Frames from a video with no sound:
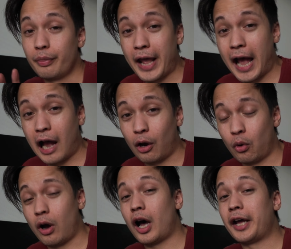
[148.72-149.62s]

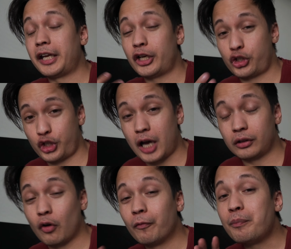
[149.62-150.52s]
Now I need a
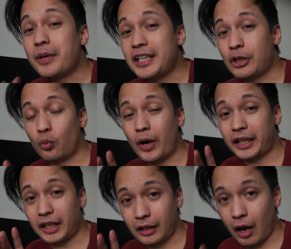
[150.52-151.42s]
shot of me
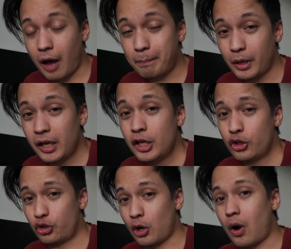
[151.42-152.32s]
waking up.
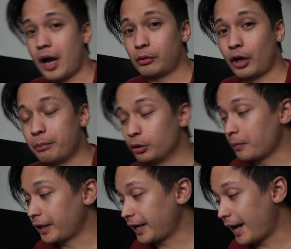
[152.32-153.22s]
So I'm gonna
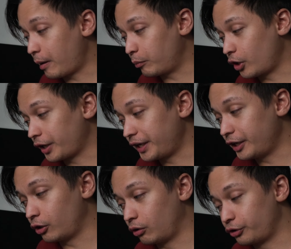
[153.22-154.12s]
put my camera
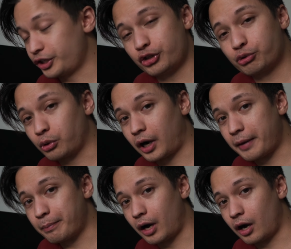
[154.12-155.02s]
here on this
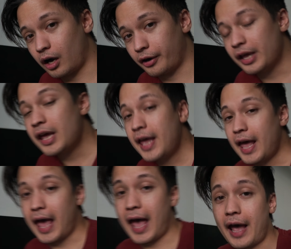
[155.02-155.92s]
tripod
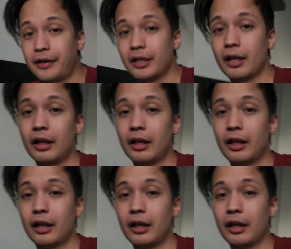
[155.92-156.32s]
and